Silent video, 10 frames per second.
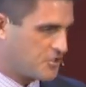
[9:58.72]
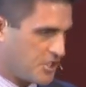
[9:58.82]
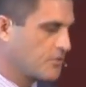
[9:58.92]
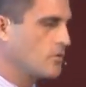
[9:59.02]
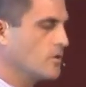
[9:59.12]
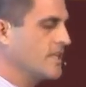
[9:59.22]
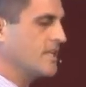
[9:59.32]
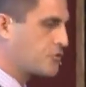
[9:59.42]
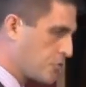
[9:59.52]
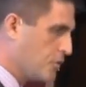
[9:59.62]

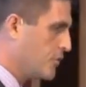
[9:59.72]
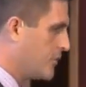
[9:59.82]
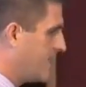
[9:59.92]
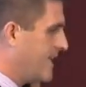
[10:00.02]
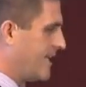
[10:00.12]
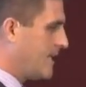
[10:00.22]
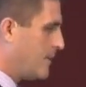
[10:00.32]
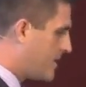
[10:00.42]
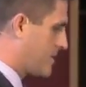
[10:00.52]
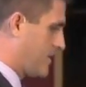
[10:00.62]
generally true in any
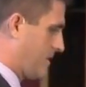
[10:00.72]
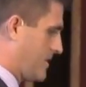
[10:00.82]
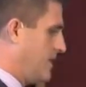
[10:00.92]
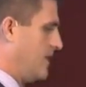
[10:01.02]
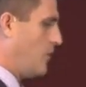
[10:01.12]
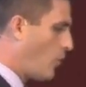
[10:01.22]
business, any